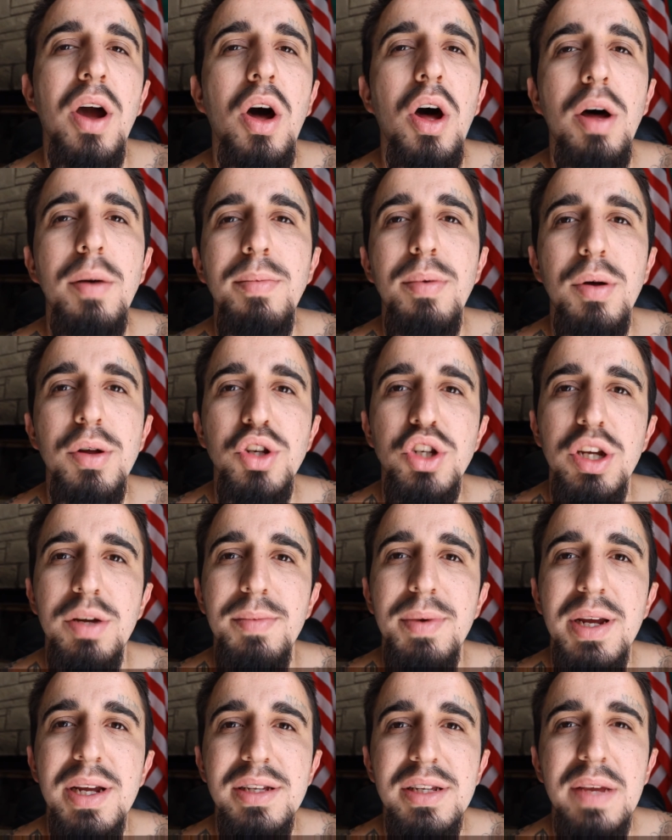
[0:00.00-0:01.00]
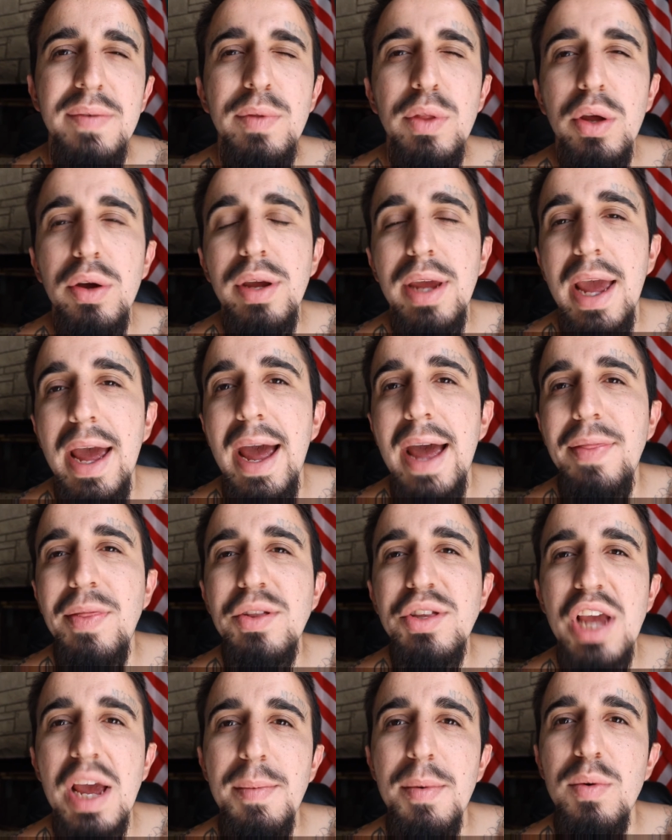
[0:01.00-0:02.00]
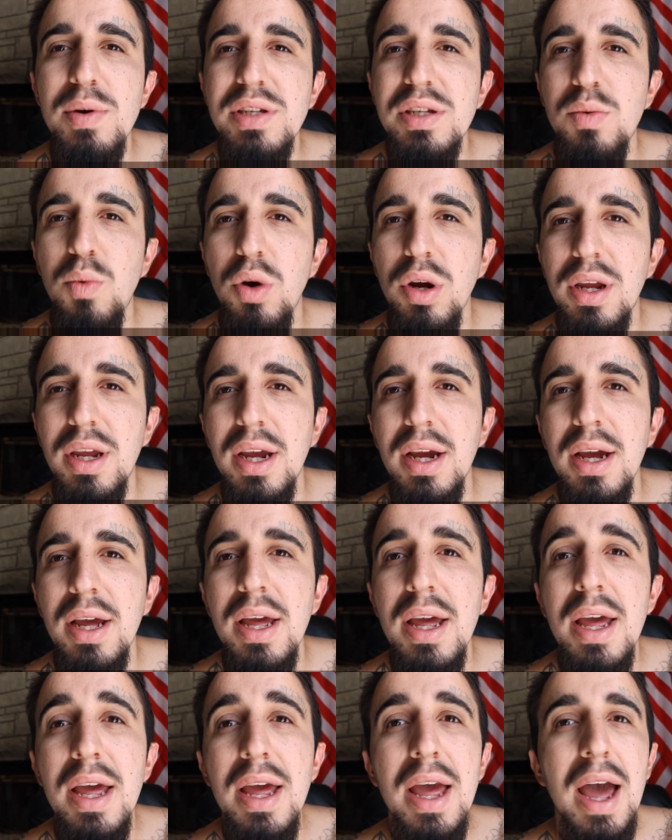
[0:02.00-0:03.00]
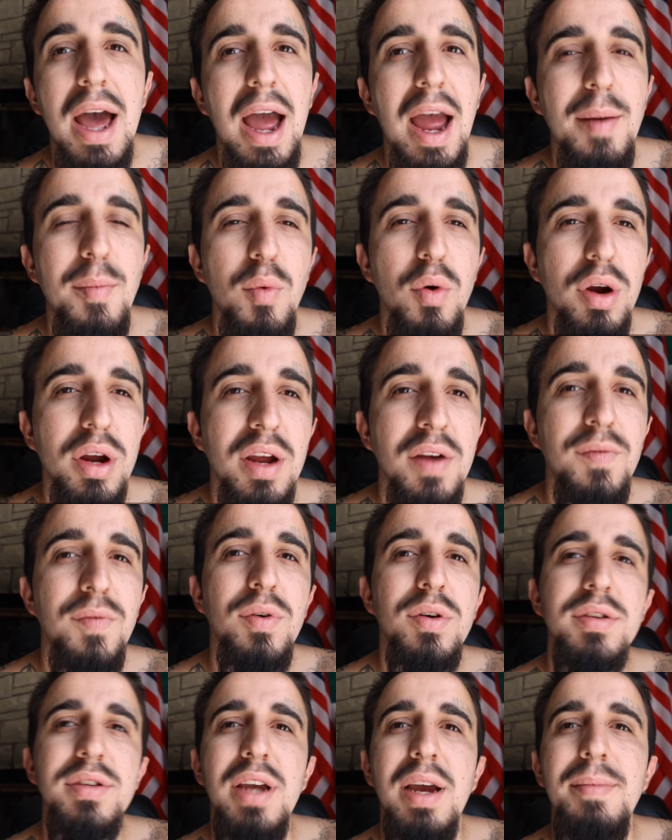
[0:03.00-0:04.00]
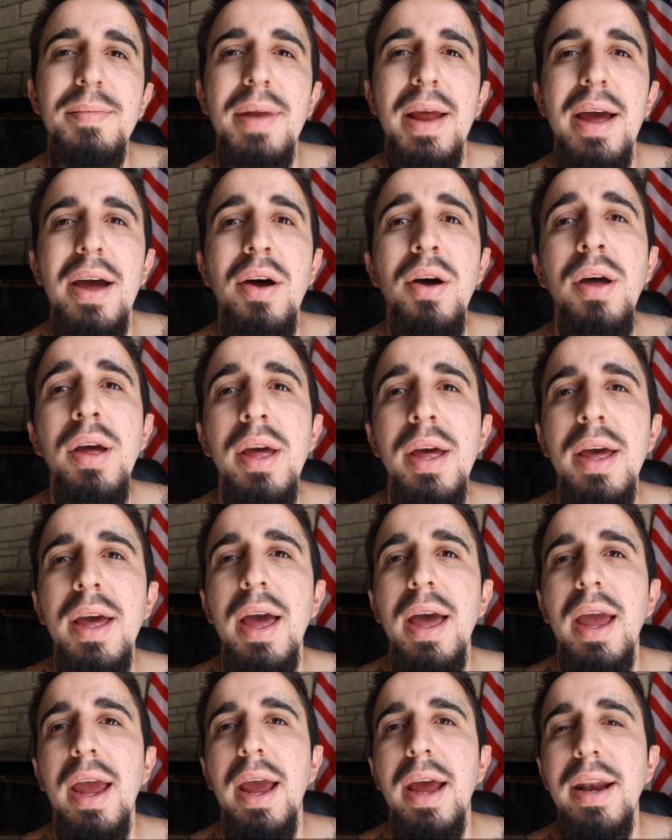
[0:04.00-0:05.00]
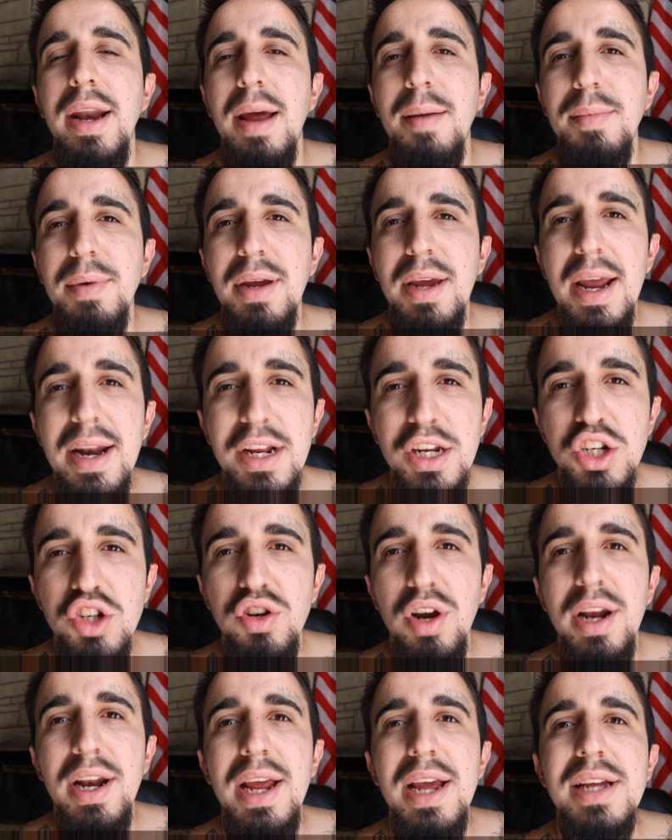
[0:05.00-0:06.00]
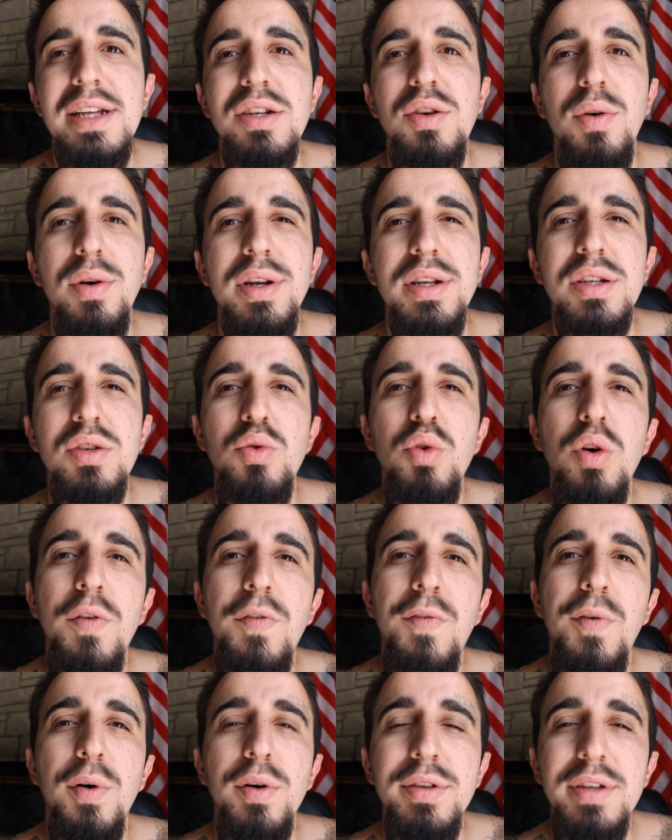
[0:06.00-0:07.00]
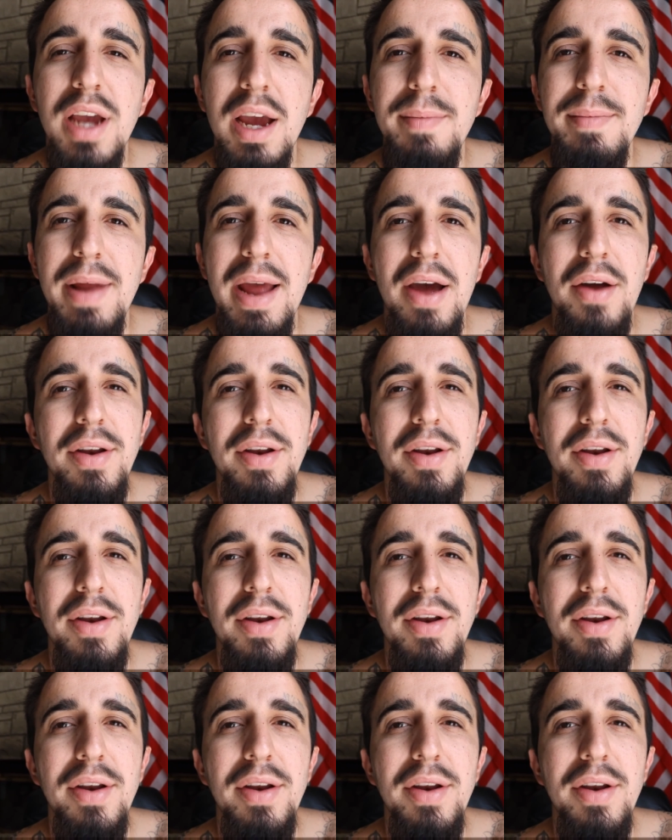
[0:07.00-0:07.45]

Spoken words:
All bullshit, because even though, yeah, at the time I wasn't working, I'm working full-time now, and I'm getting straight A's, going to school full-time now.